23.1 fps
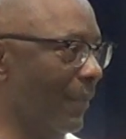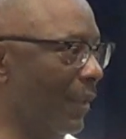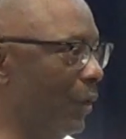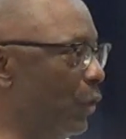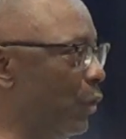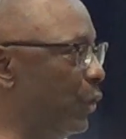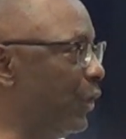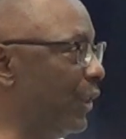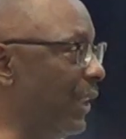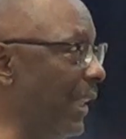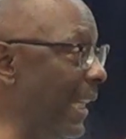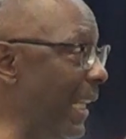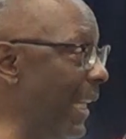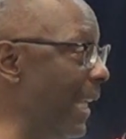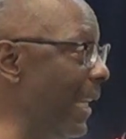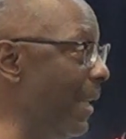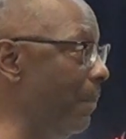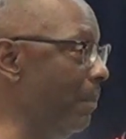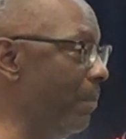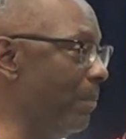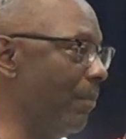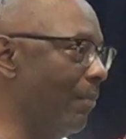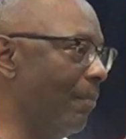You see
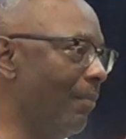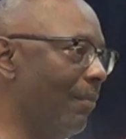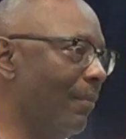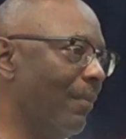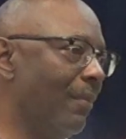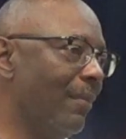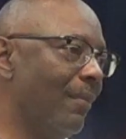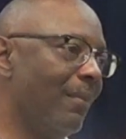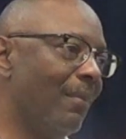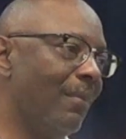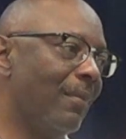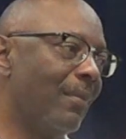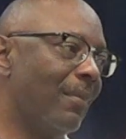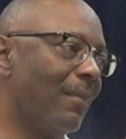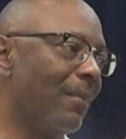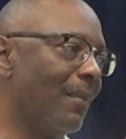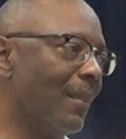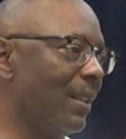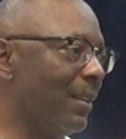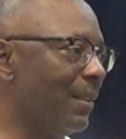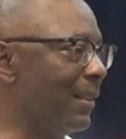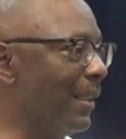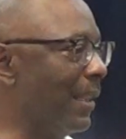him?
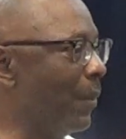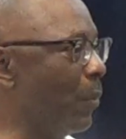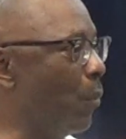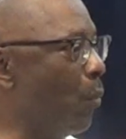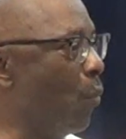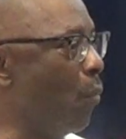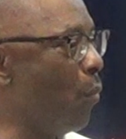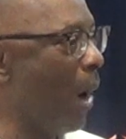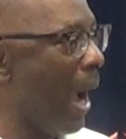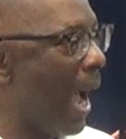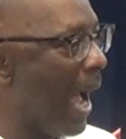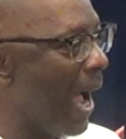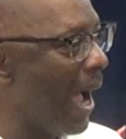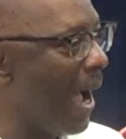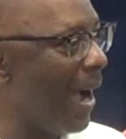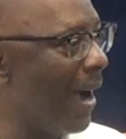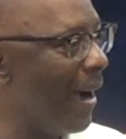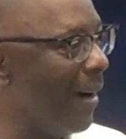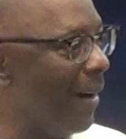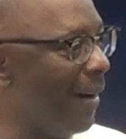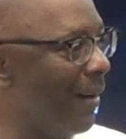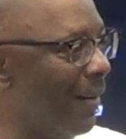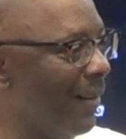
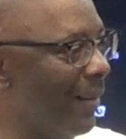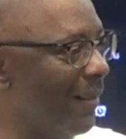Wow.